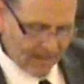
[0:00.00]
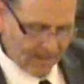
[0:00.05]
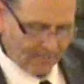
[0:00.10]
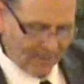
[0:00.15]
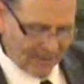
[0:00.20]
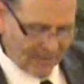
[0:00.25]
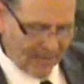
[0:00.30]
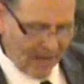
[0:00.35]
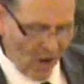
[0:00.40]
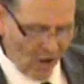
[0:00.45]

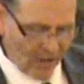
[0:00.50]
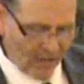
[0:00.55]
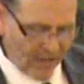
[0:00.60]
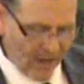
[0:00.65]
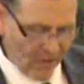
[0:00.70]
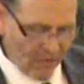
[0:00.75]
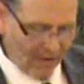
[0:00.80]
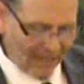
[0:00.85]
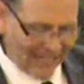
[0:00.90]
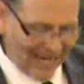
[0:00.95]
But see, on
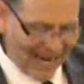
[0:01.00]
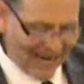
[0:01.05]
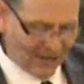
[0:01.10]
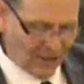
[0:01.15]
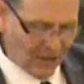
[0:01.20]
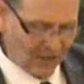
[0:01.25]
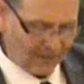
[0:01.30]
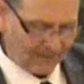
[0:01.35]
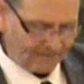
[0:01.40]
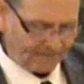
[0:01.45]
another
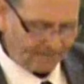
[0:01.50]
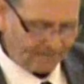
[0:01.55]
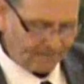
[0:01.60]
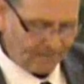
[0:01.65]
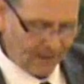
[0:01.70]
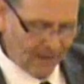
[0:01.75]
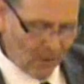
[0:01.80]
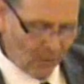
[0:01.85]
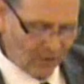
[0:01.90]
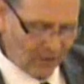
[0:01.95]
occasion,
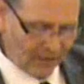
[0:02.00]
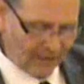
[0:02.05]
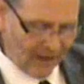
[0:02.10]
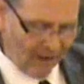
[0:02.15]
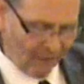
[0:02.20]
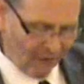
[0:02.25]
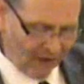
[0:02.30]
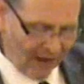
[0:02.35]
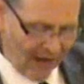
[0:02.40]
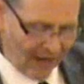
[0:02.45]
there was a
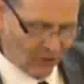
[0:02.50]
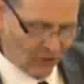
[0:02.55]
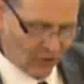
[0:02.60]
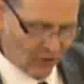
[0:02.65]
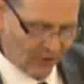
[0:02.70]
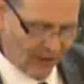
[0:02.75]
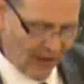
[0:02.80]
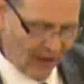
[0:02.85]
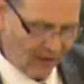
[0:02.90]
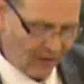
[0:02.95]
different
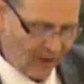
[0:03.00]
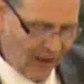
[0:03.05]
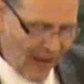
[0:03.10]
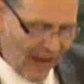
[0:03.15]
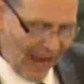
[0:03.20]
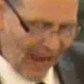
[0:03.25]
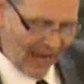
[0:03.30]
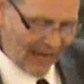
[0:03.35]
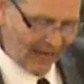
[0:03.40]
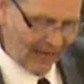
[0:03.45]
angel that,
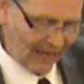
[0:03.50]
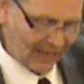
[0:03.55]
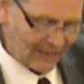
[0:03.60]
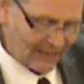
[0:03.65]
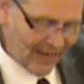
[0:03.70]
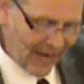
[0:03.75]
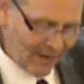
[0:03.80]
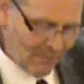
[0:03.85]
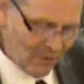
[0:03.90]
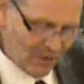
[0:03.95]
and his
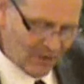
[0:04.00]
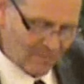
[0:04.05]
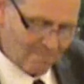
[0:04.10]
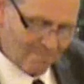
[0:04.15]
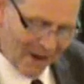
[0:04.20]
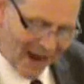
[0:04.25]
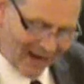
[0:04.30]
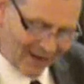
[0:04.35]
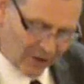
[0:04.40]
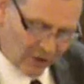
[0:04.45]
name was
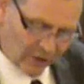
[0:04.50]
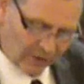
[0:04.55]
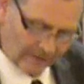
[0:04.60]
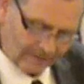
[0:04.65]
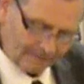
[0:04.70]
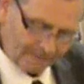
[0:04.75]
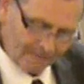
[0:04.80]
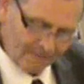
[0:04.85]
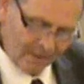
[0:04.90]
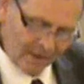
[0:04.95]

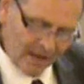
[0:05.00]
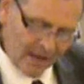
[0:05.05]
Michael.